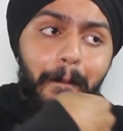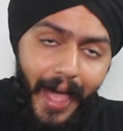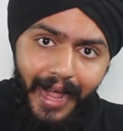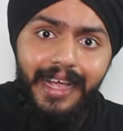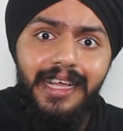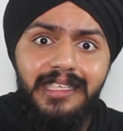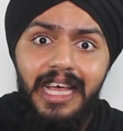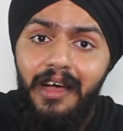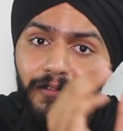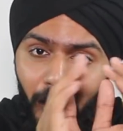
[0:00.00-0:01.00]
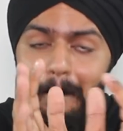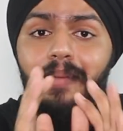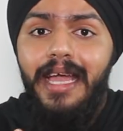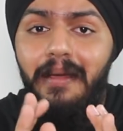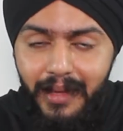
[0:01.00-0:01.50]
beg us for
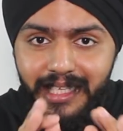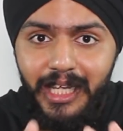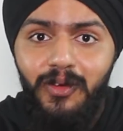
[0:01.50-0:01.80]
PIBG